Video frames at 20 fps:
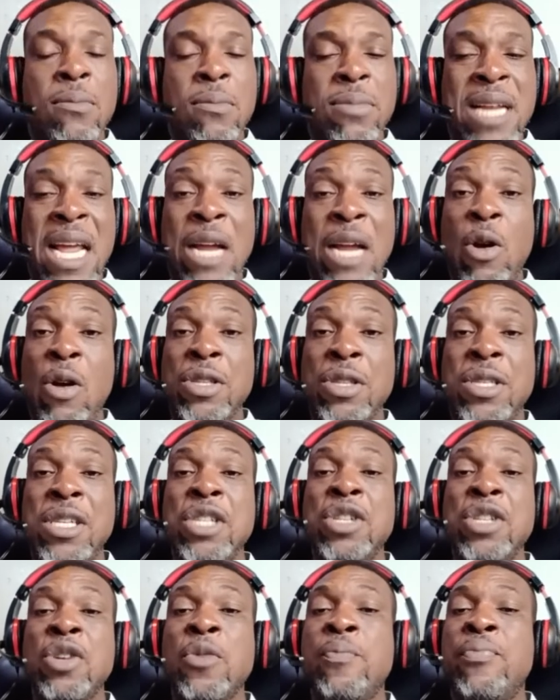They
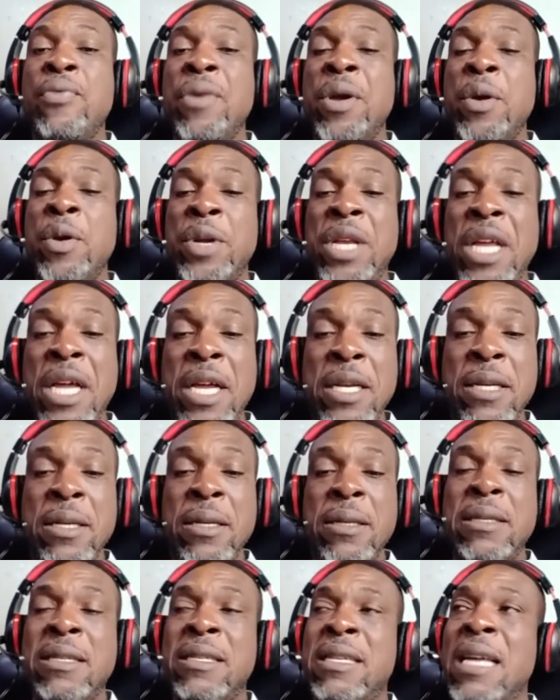continue building
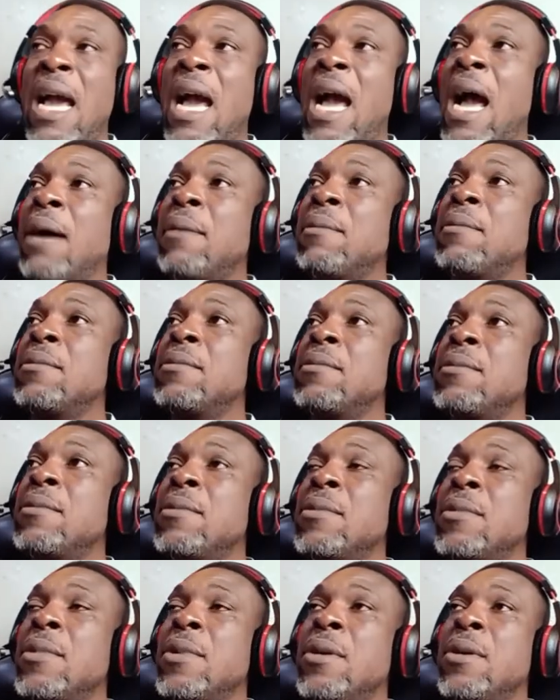their
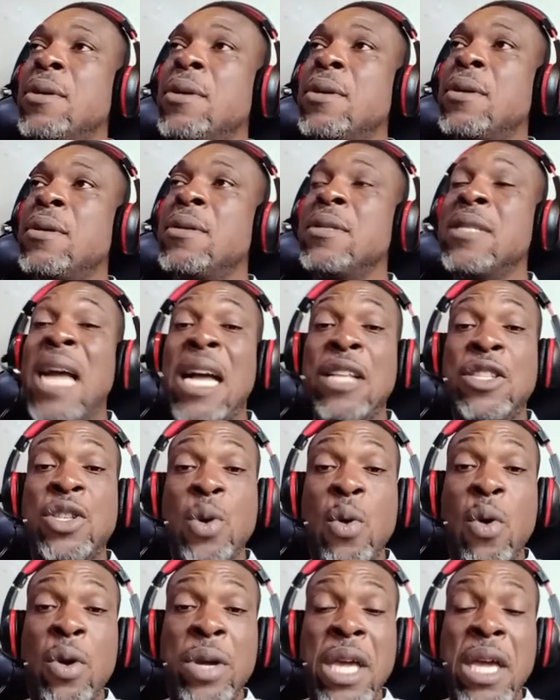
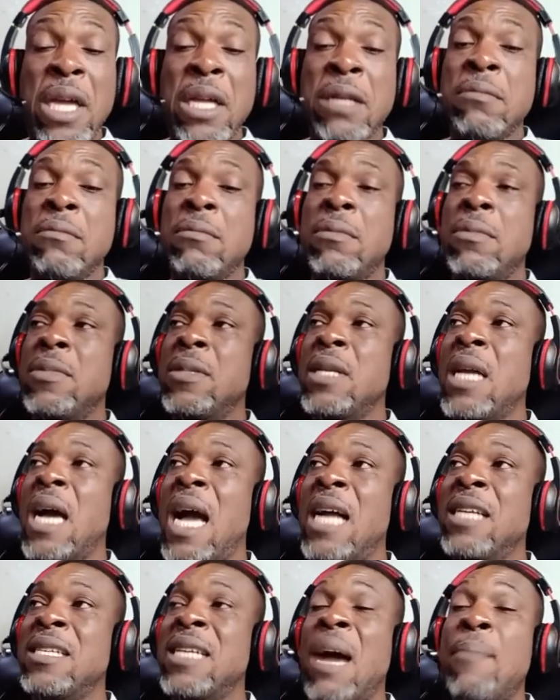token
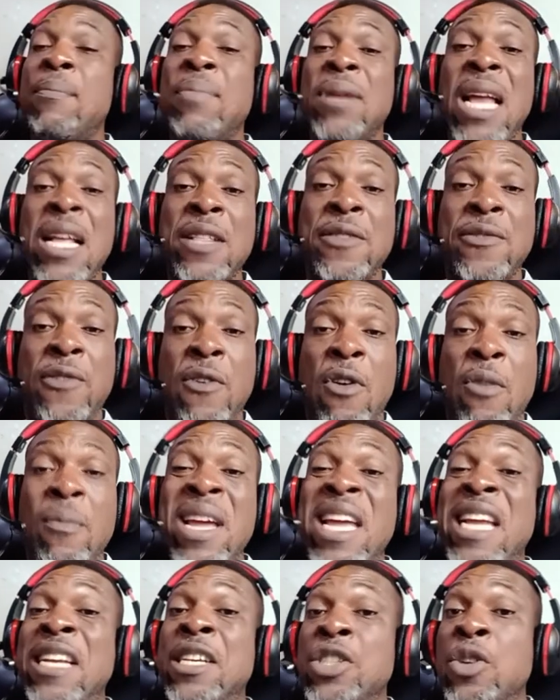and their platform,
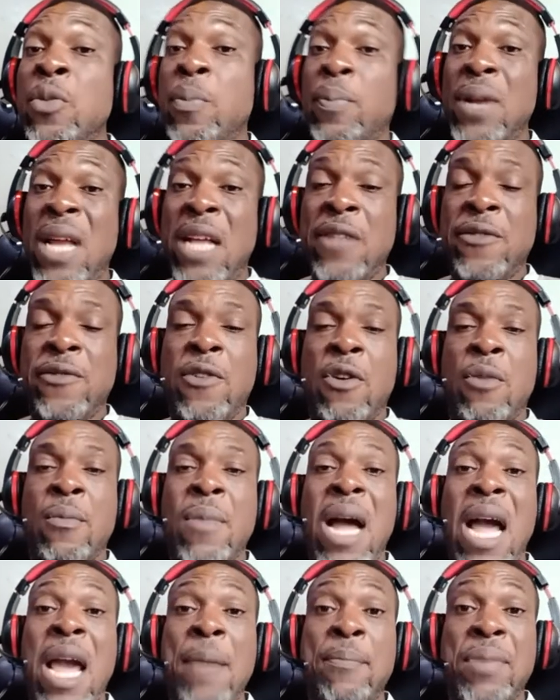a new platform,
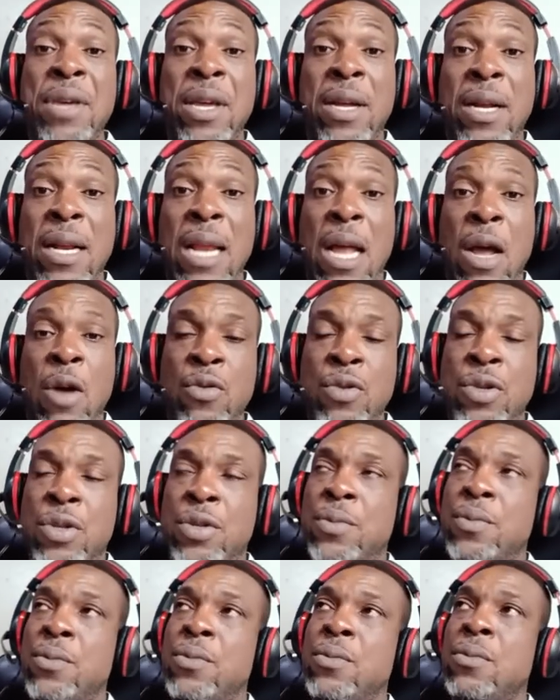IP Cloud.
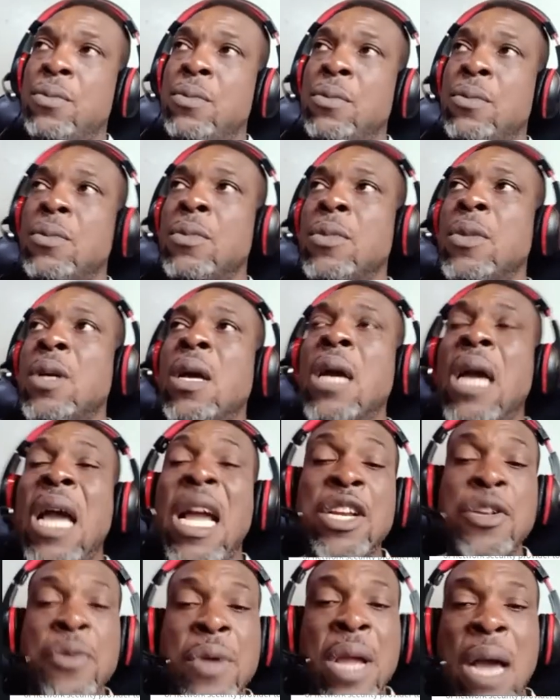
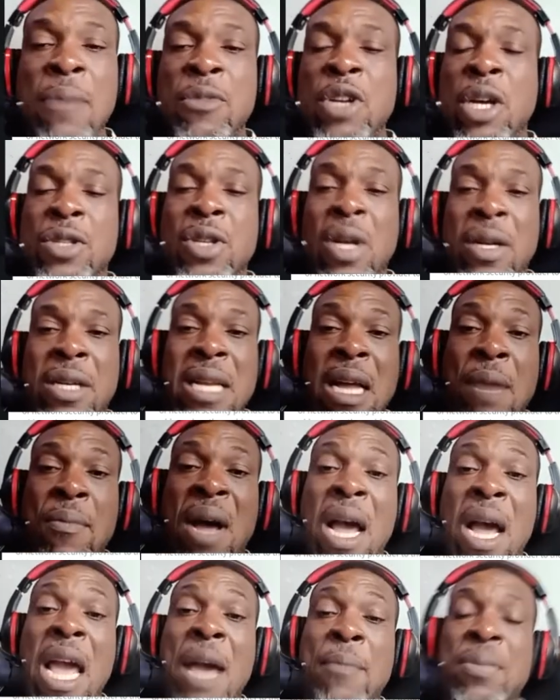Anyway, I'm not talking
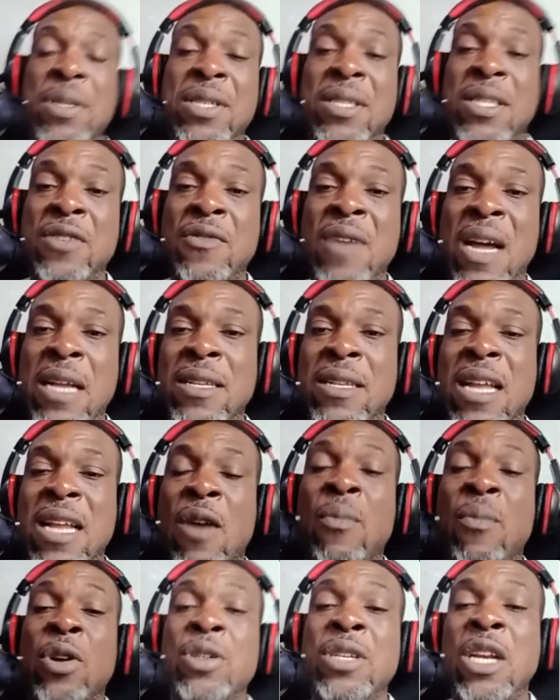about IPC right now,
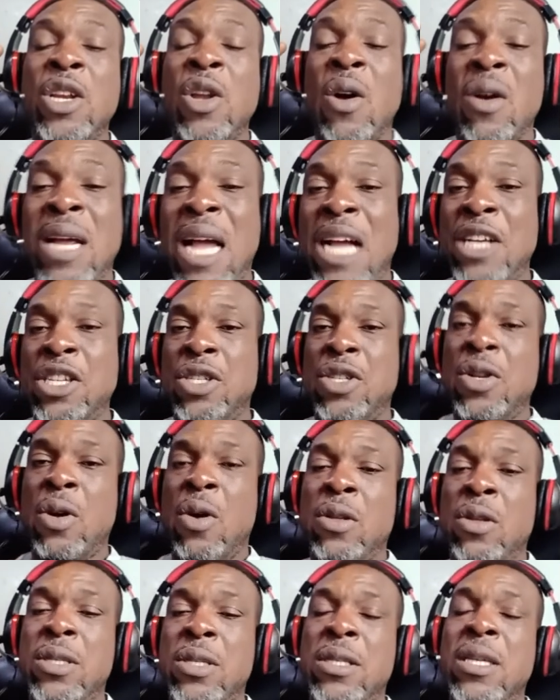but the long and
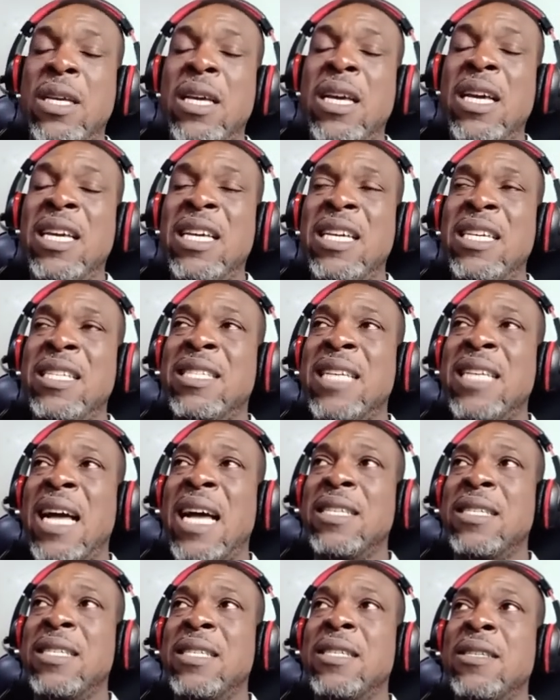short is
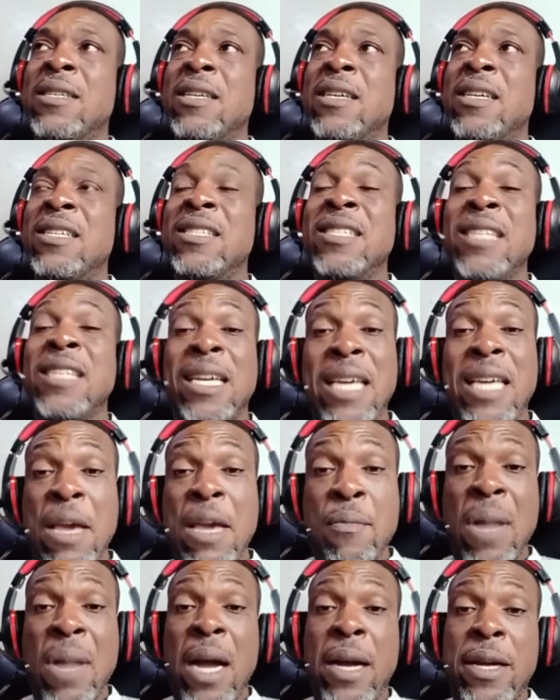that they
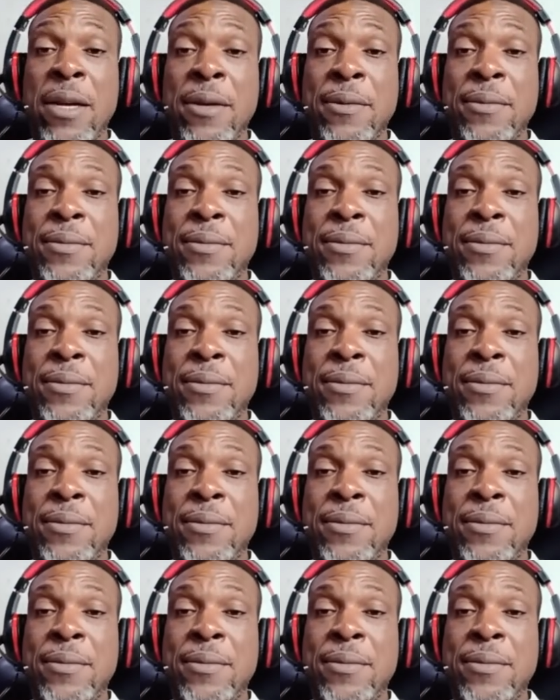came back